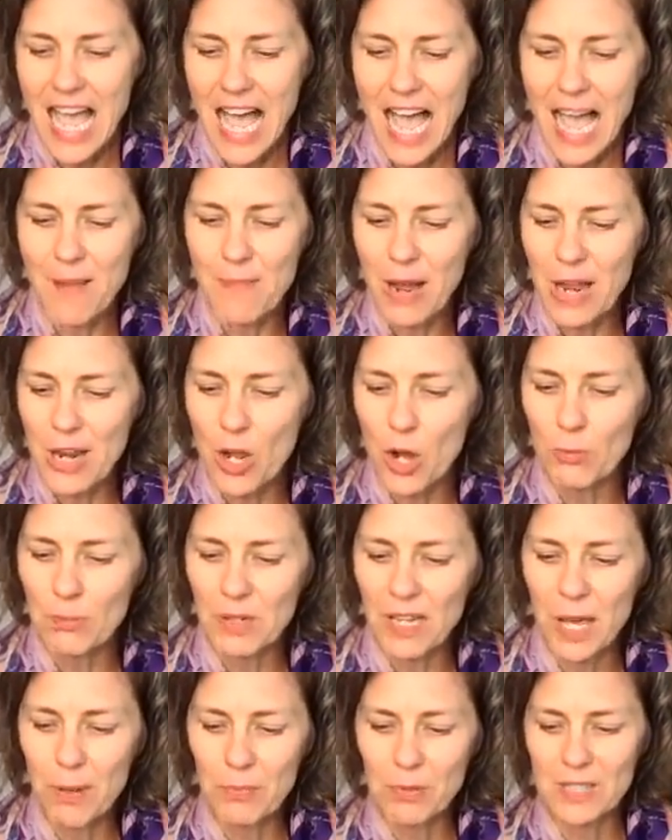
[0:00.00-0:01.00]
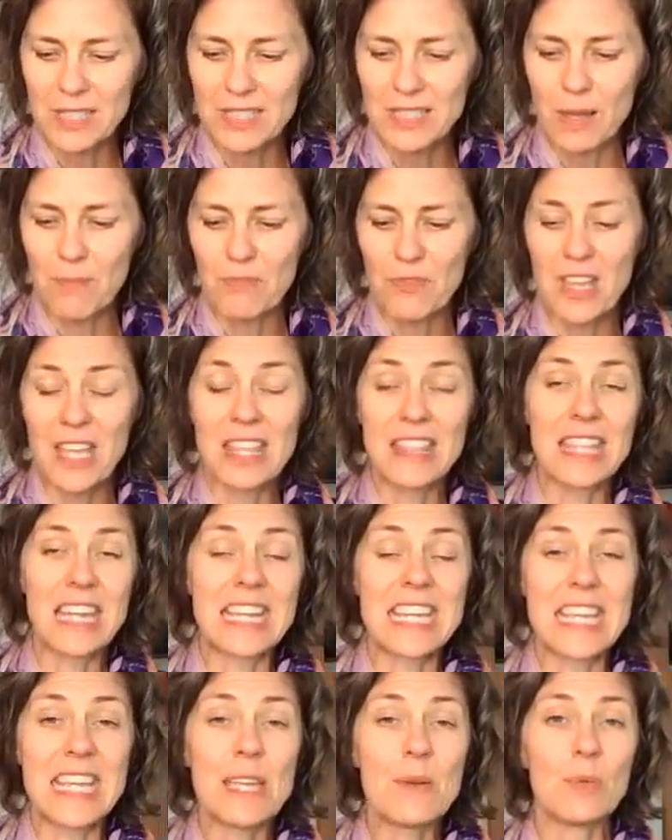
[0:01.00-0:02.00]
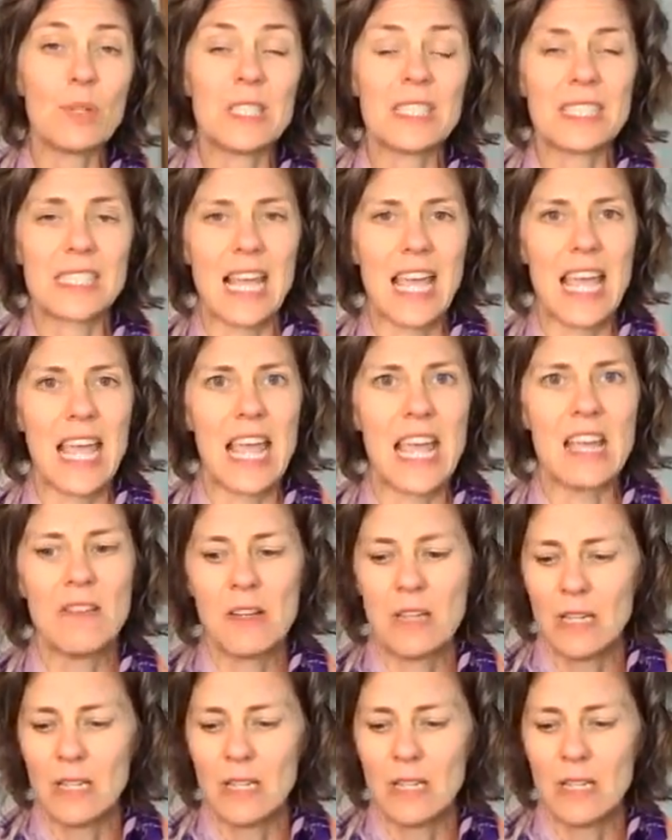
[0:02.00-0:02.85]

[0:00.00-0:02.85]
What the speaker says: I might open up with something that he would say,